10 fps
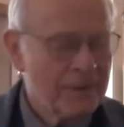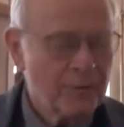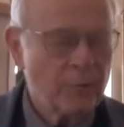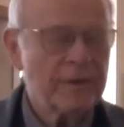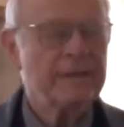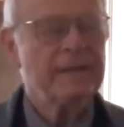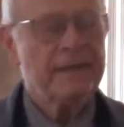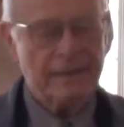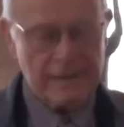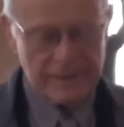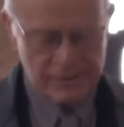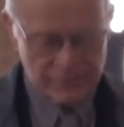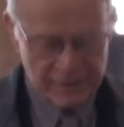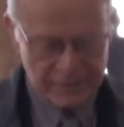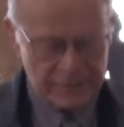One day, our
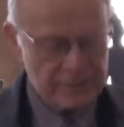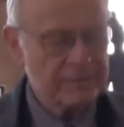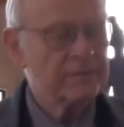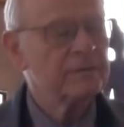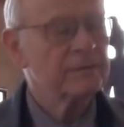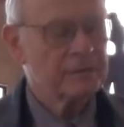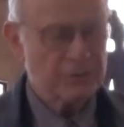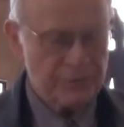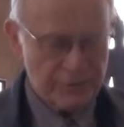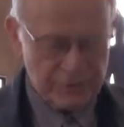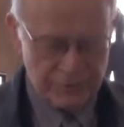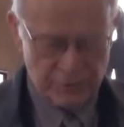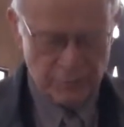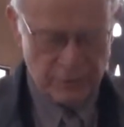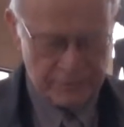director, Lucille
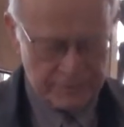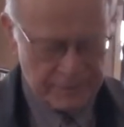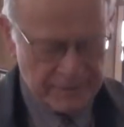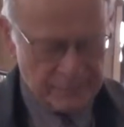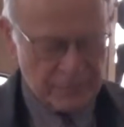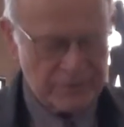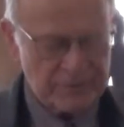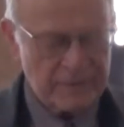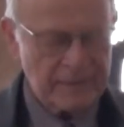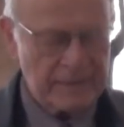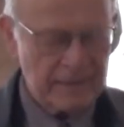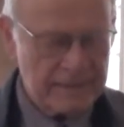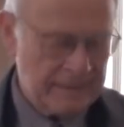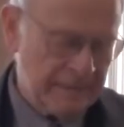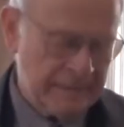Showalter, her name was, got
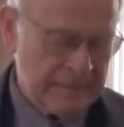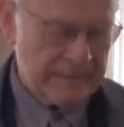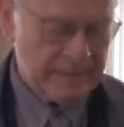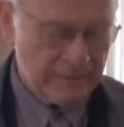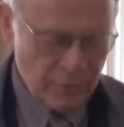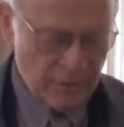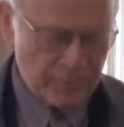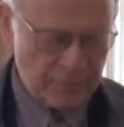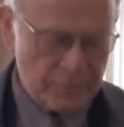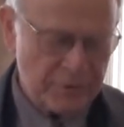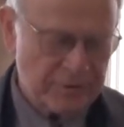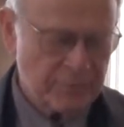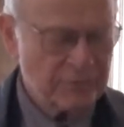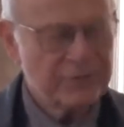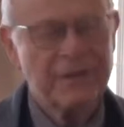a call from a
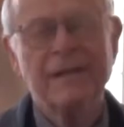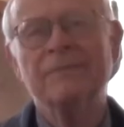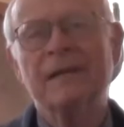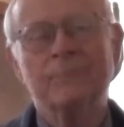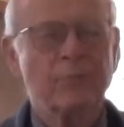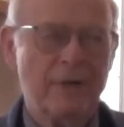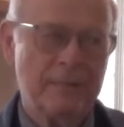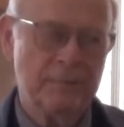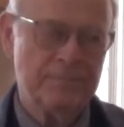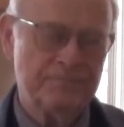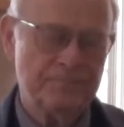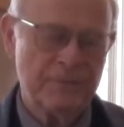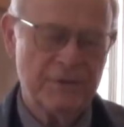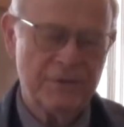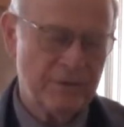gentleman who said, "I've got a problem."
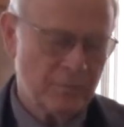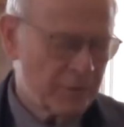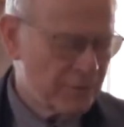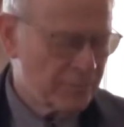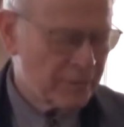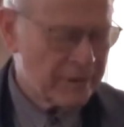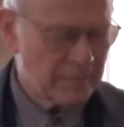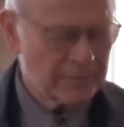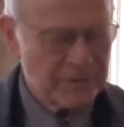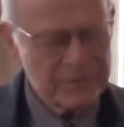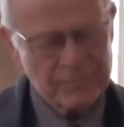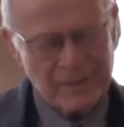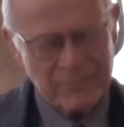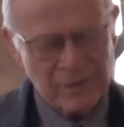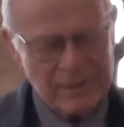She said, "What's your problem?" He said,
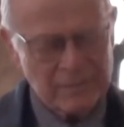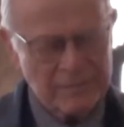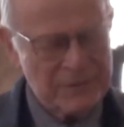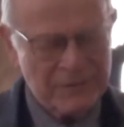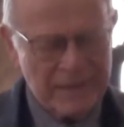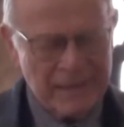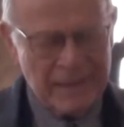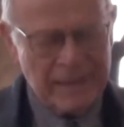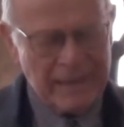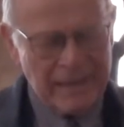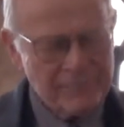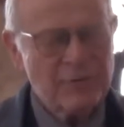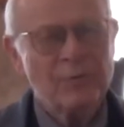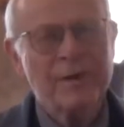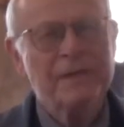"My problem is I've
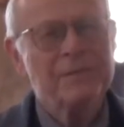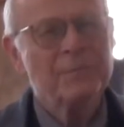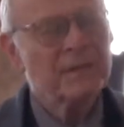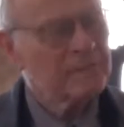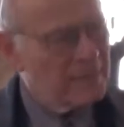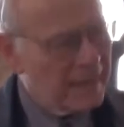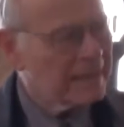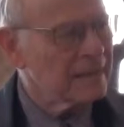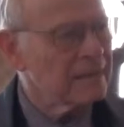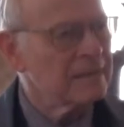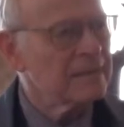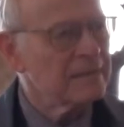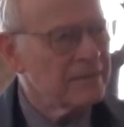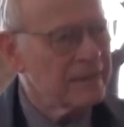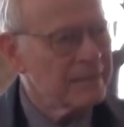been wanting to build a model
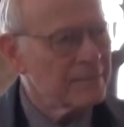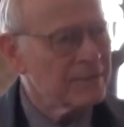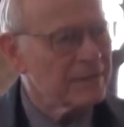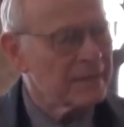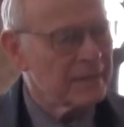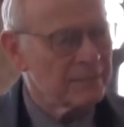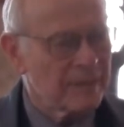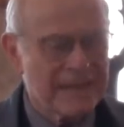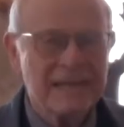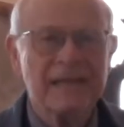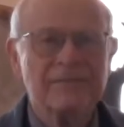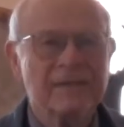of the Amistad, but I can't